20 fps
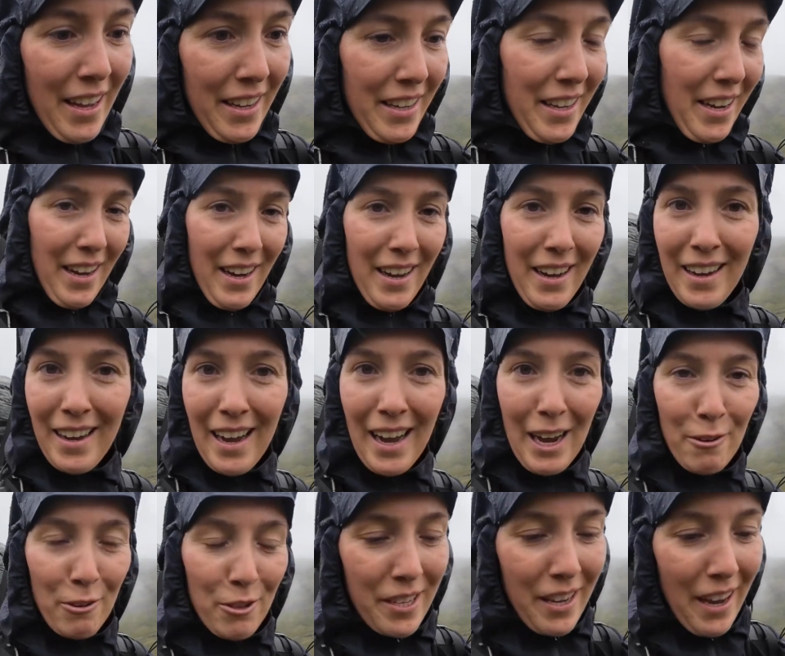yeah,
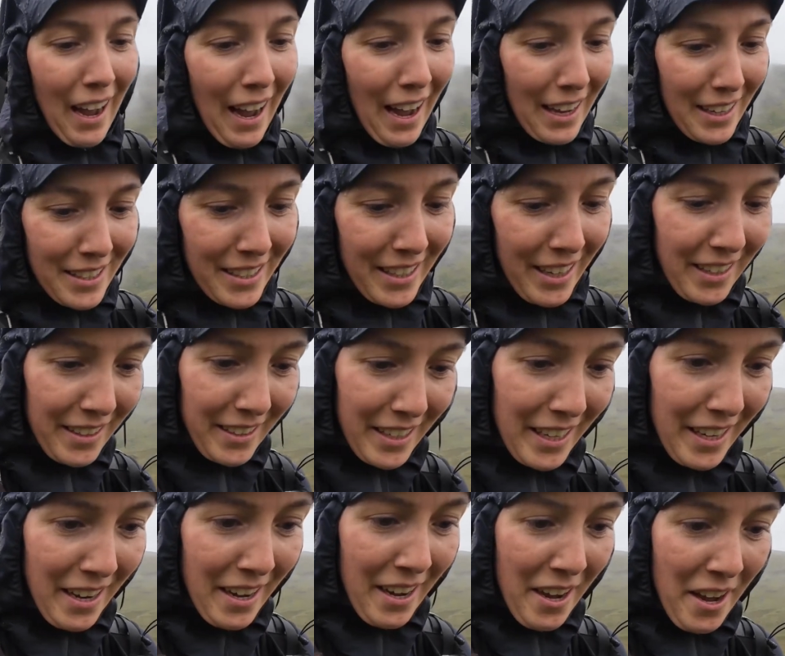I was asking
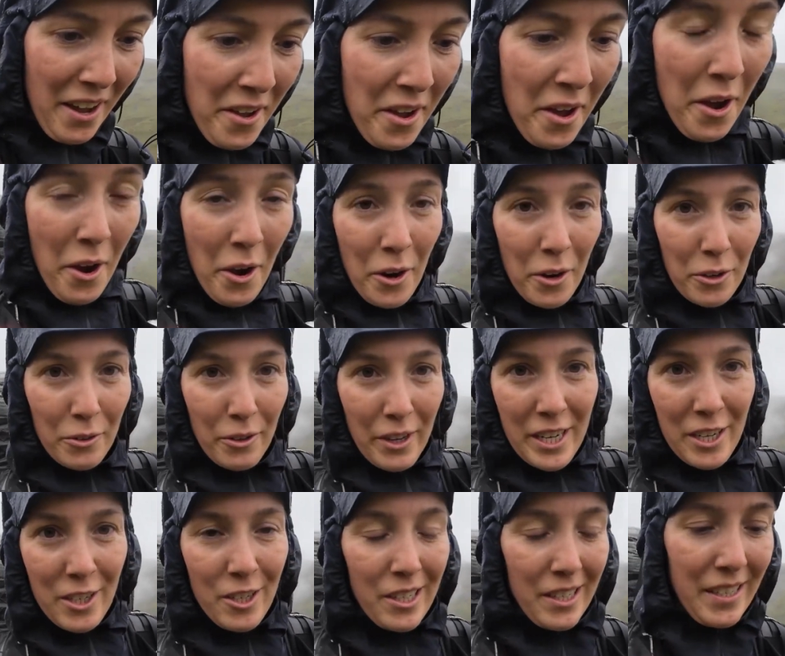the
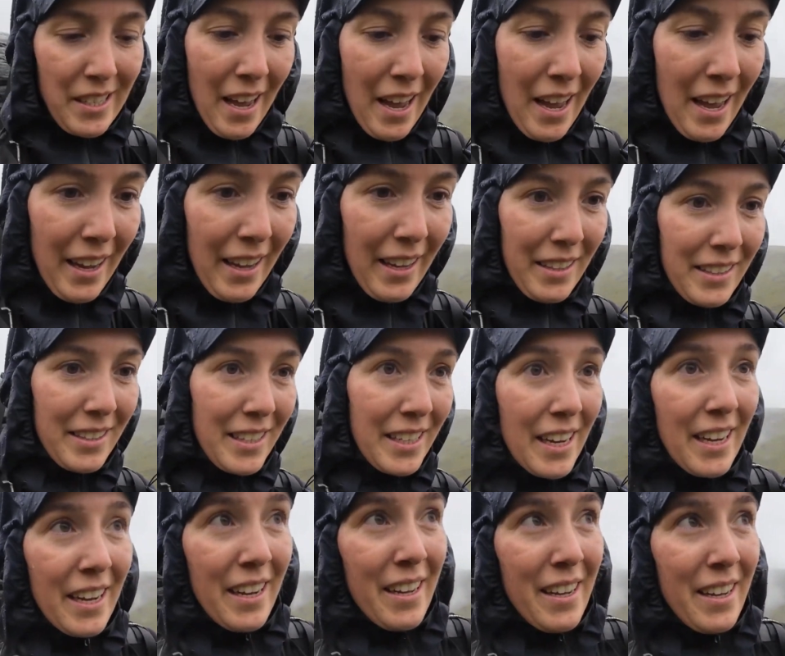rangers at the
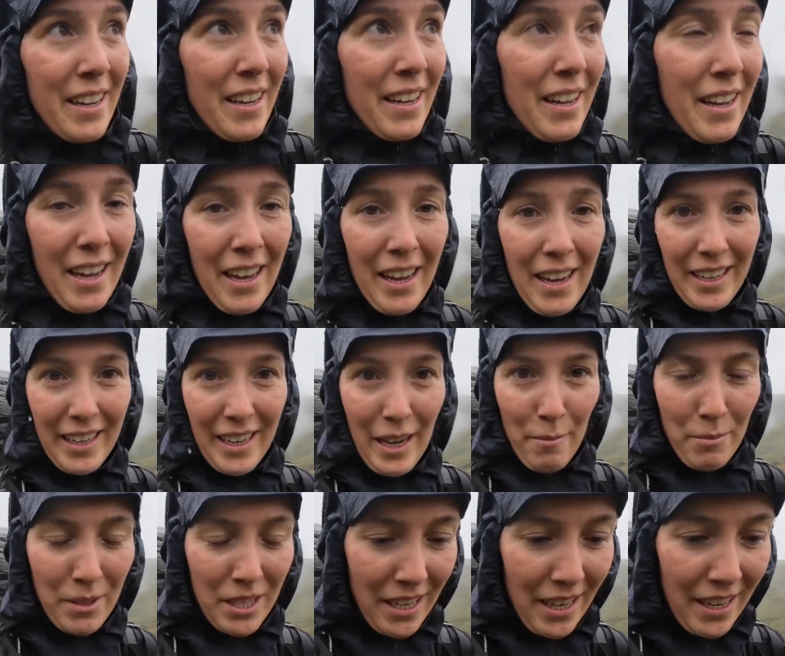
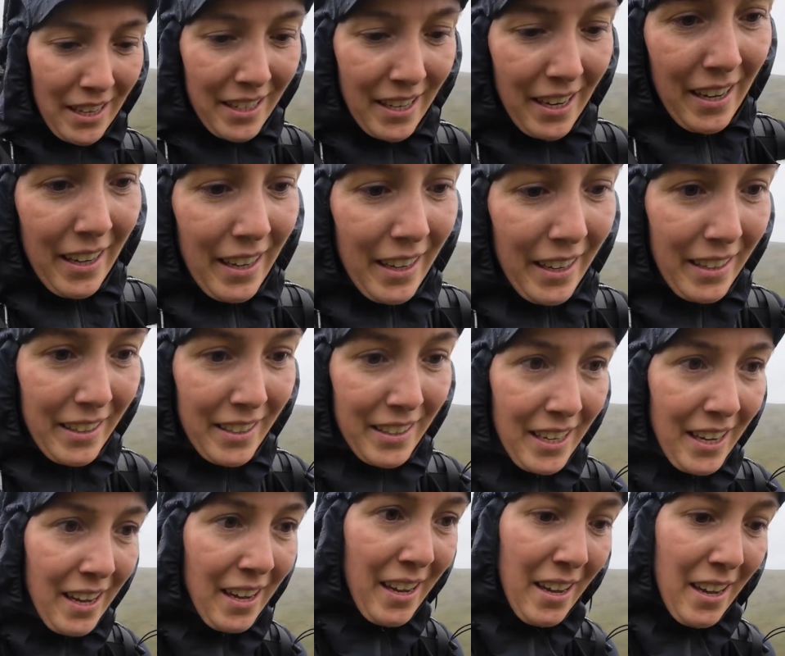campsite
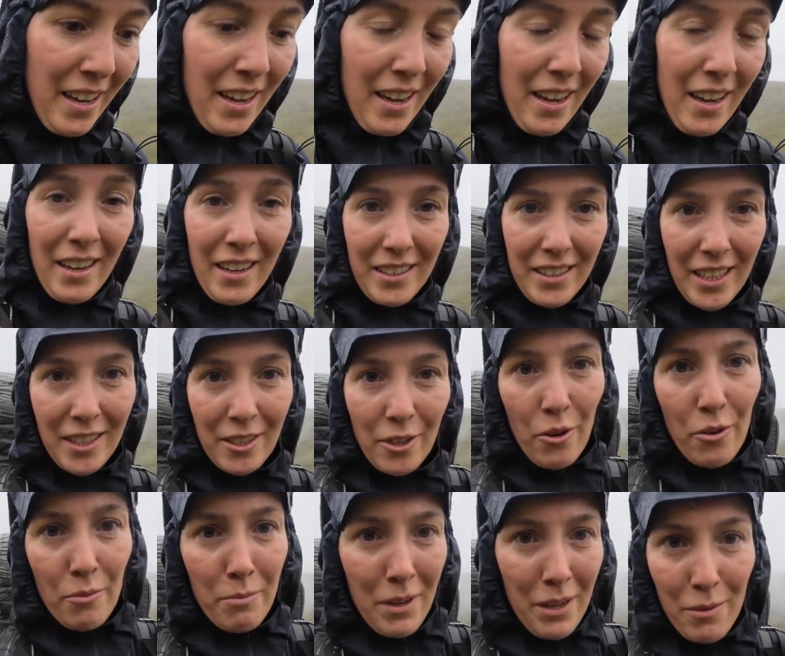and they
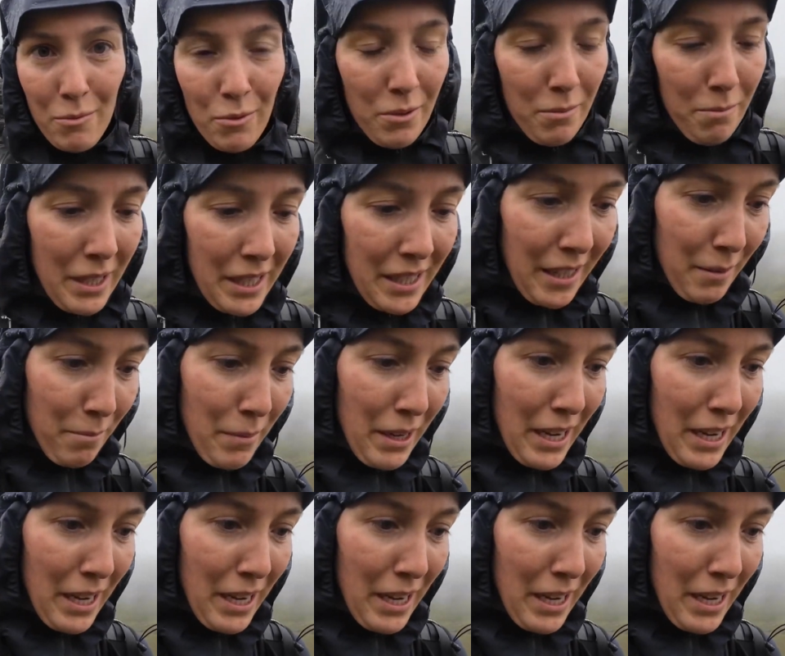told me it wouldn't be that